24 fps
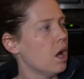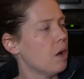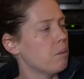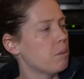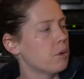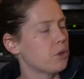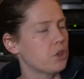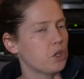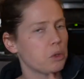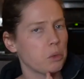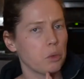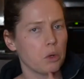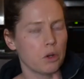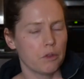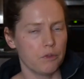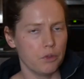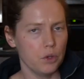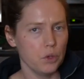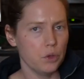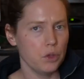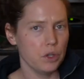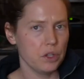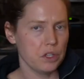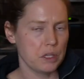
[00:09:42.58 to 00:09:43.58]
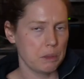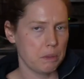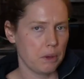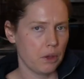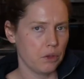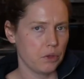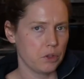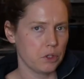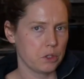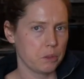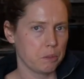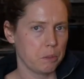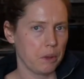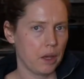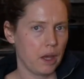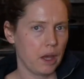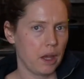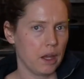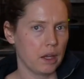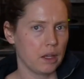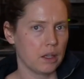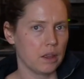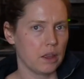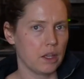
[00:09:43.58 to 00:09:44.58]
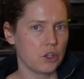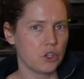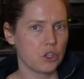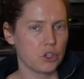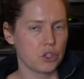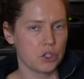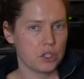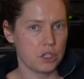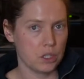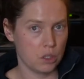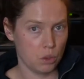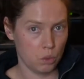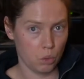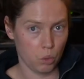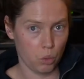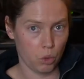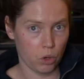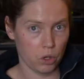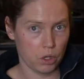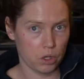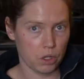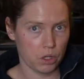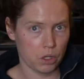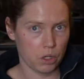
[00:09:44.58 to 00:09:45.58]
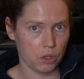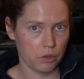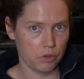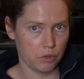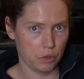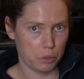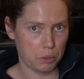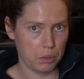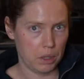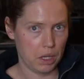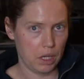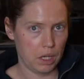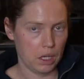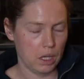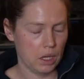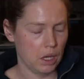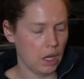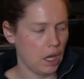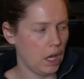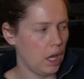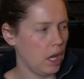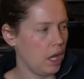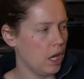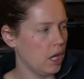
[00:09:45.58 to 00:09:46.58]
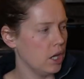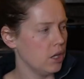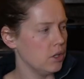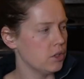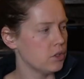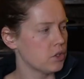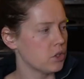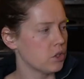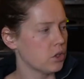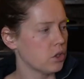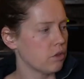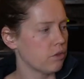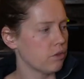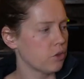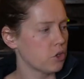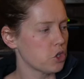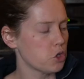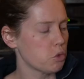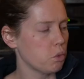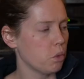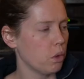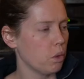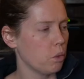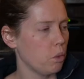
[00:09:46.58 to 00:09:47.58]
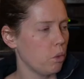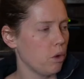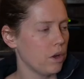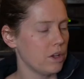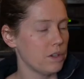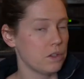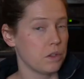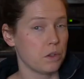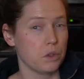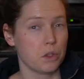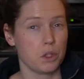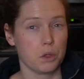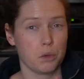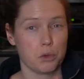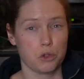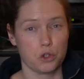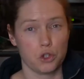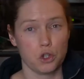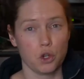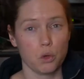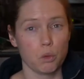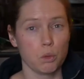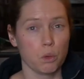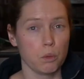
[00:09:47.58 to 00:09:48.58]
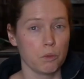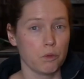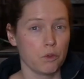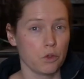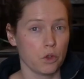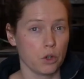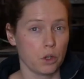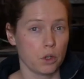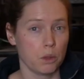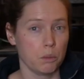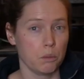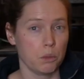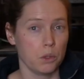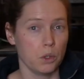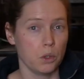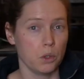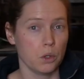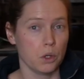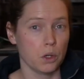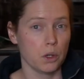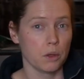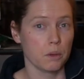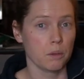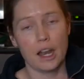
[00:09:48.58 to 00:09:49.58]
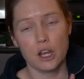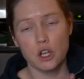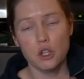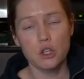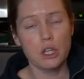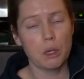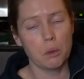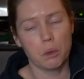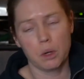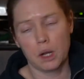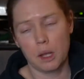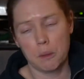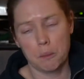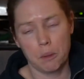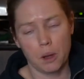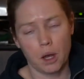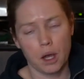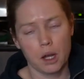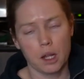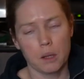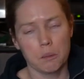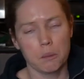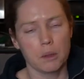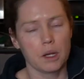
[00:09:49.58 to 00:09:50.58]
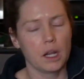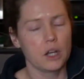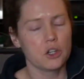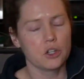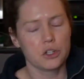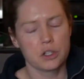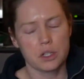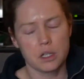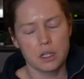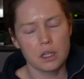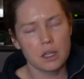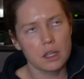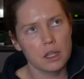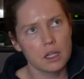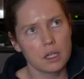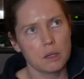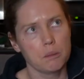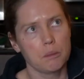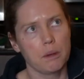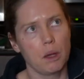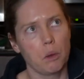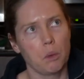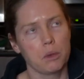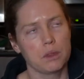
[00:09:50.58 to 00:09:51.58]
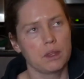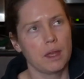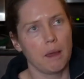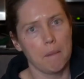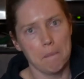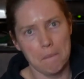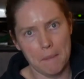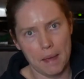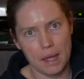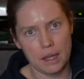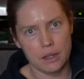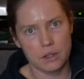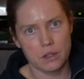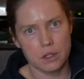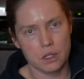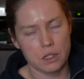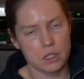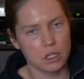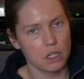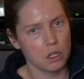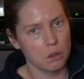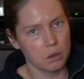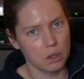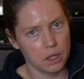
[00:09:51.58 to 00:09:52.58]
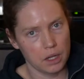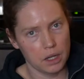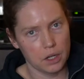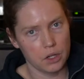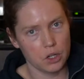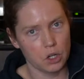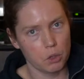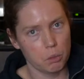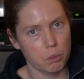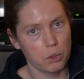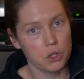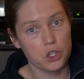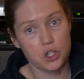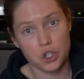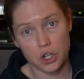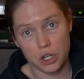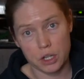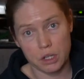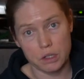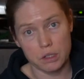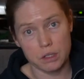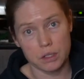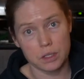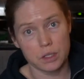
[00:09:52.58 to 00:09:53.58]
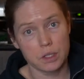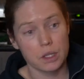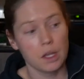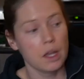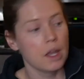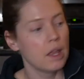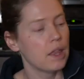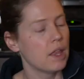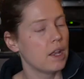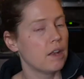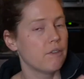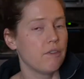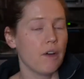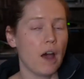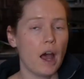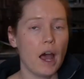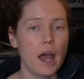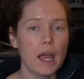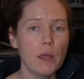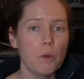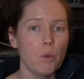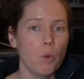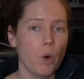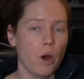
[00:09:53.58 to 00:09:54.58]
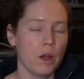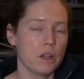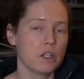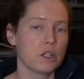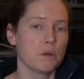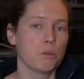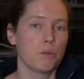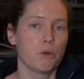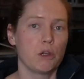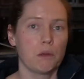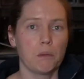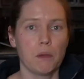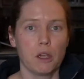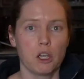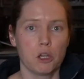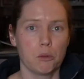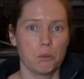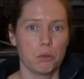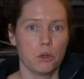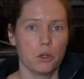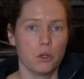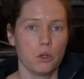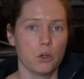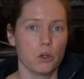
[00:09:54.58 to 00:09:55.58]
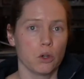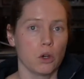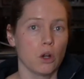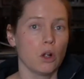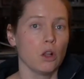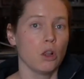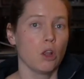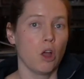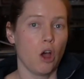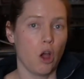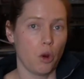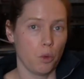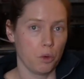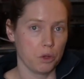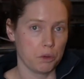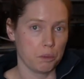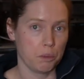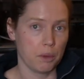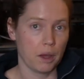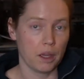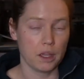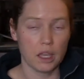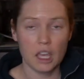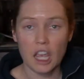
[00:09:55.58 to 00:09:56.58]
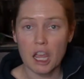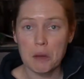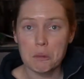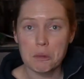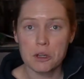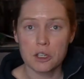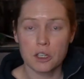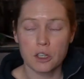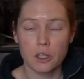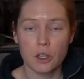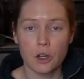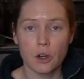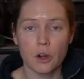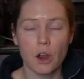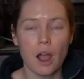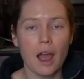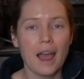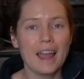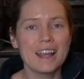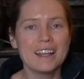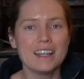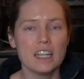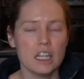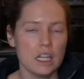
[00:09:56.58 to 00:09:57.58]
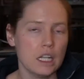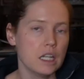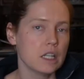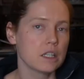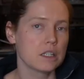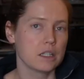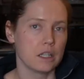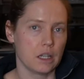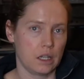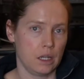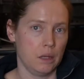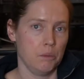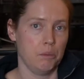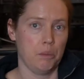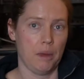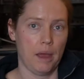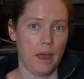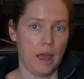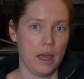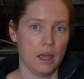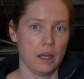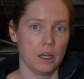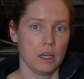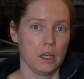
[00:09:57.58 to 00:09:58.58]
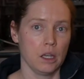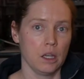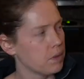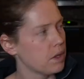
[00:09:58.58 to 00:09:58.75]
But there were a few things about this bag that just didn't work for me. And the first one was that there was no room for a computer. I knew that when I bought it, but I just didn't think about what that meant until later, which is that if I want to bring my computer along with my camera gear, I need a second bag.